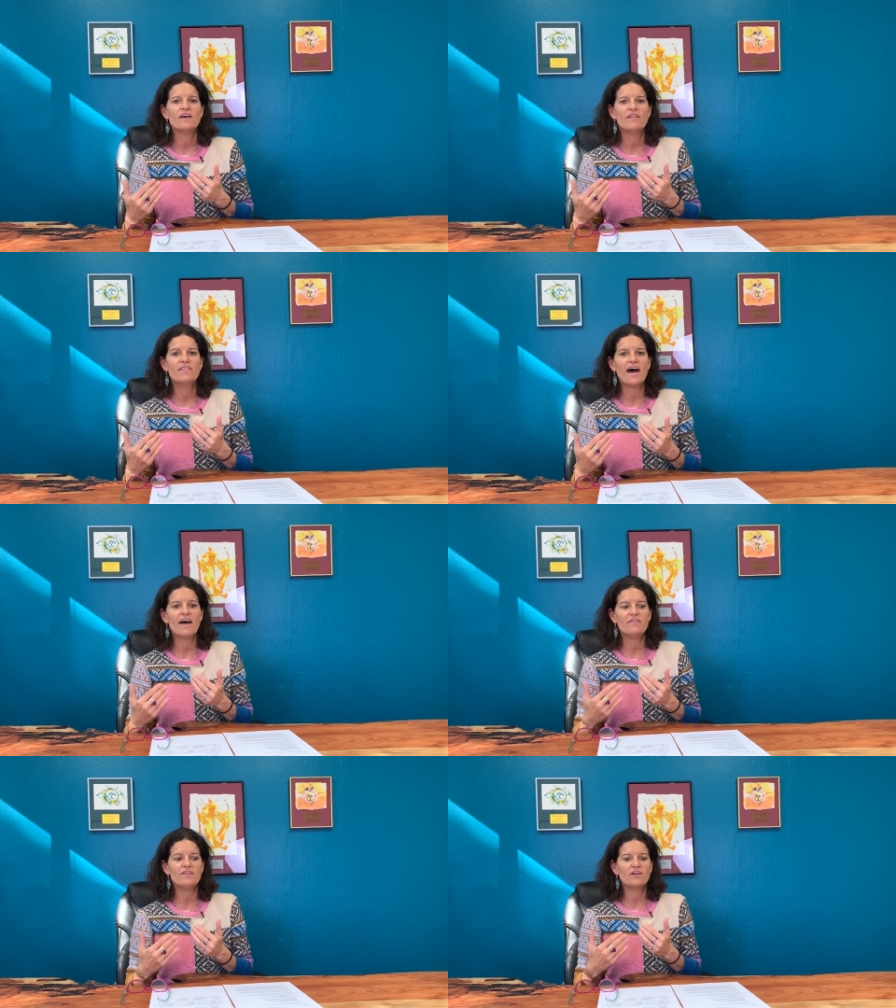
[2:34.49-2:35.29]

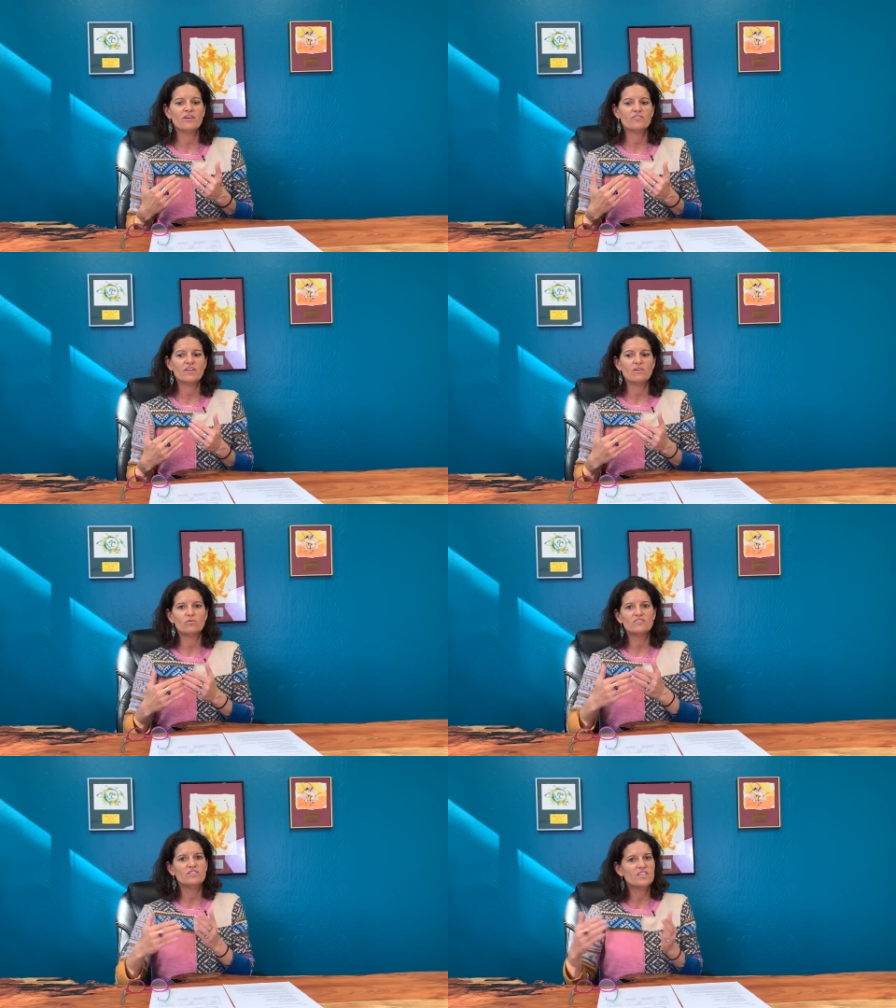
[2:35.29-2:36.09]
that there's it
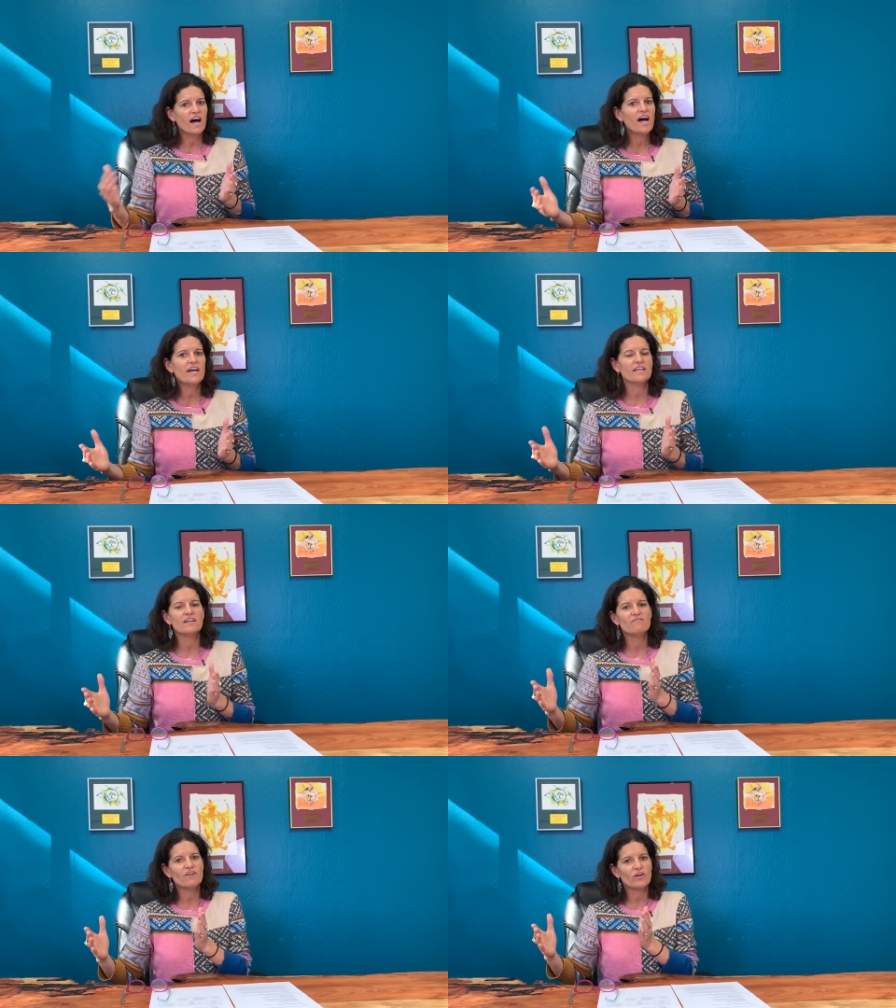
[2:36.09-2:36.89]
was done
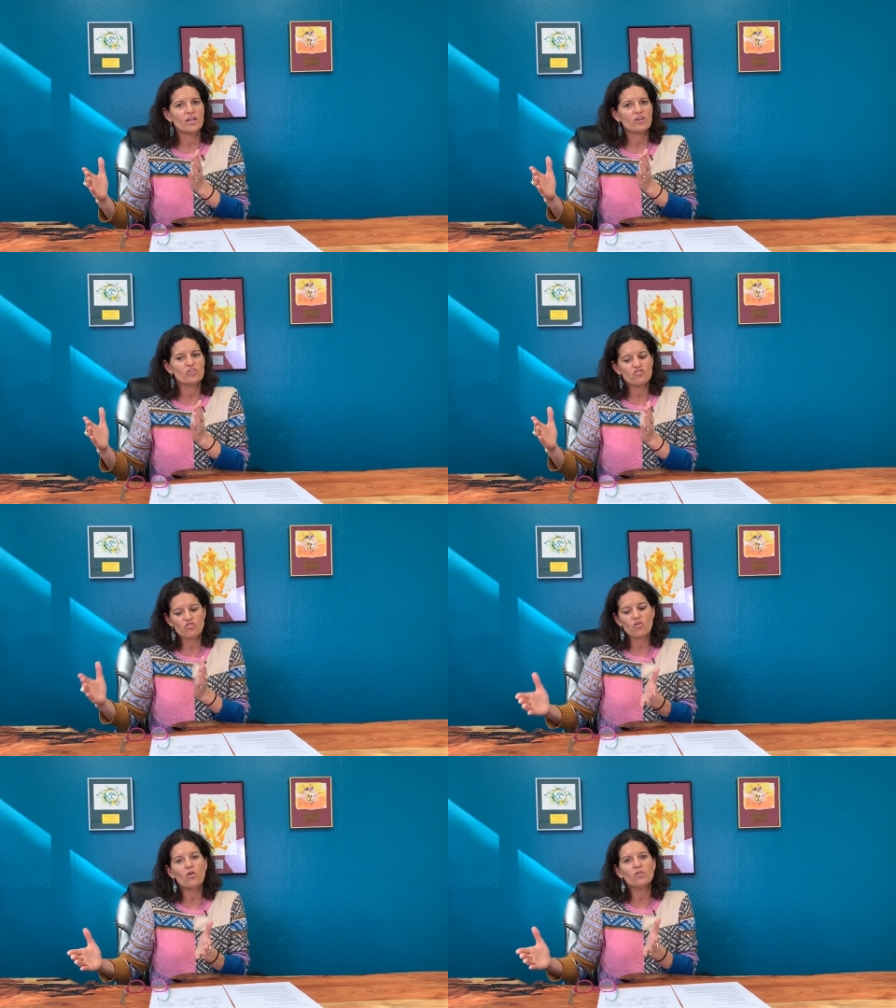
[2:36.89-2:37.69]
in a very
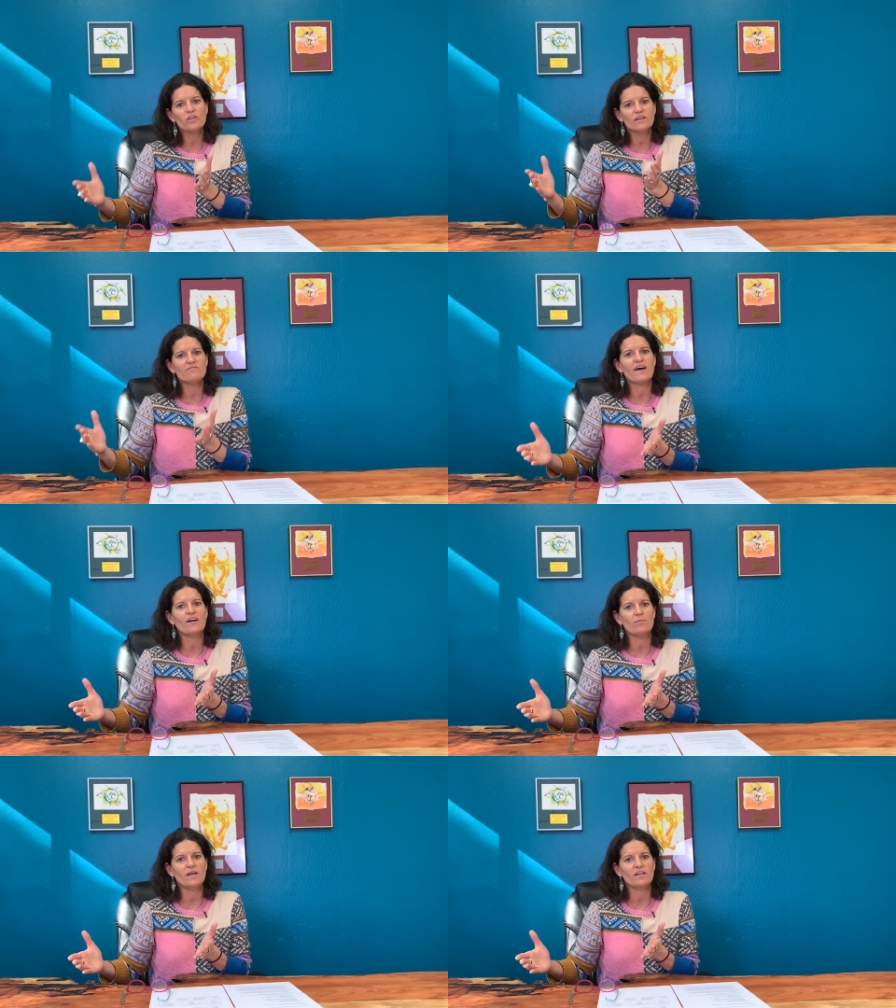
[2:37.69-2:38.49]
controlled
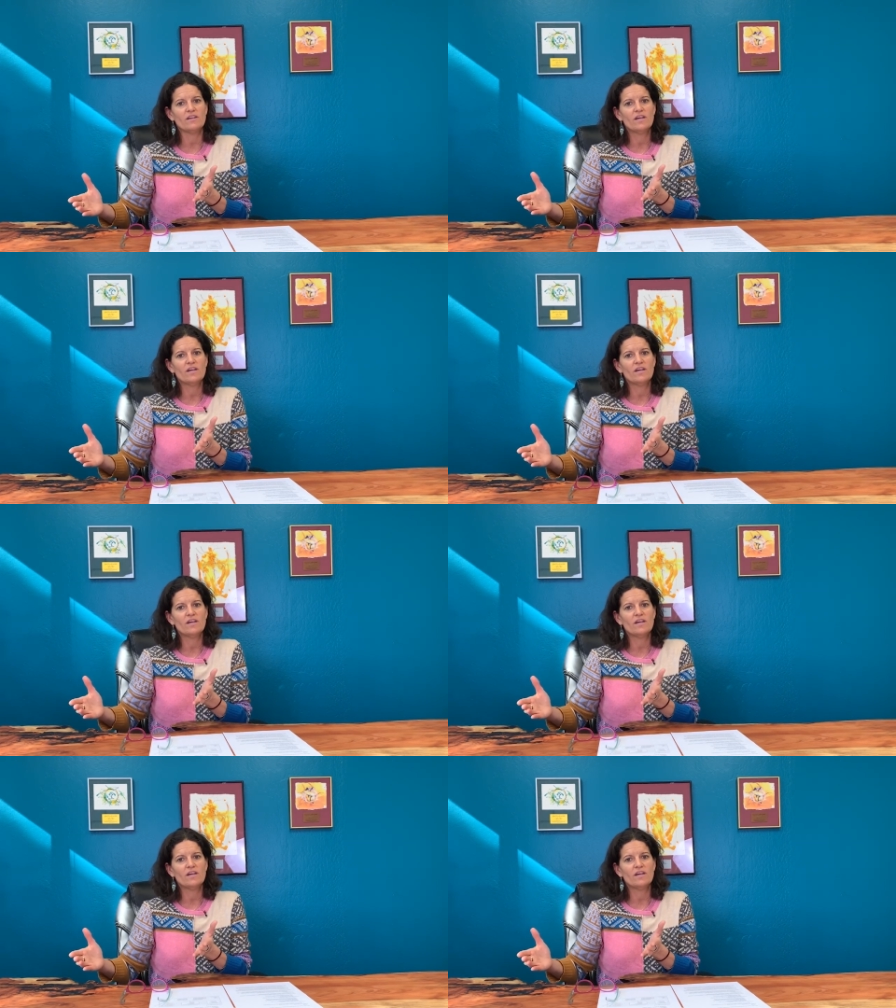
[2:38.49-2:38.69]
environment.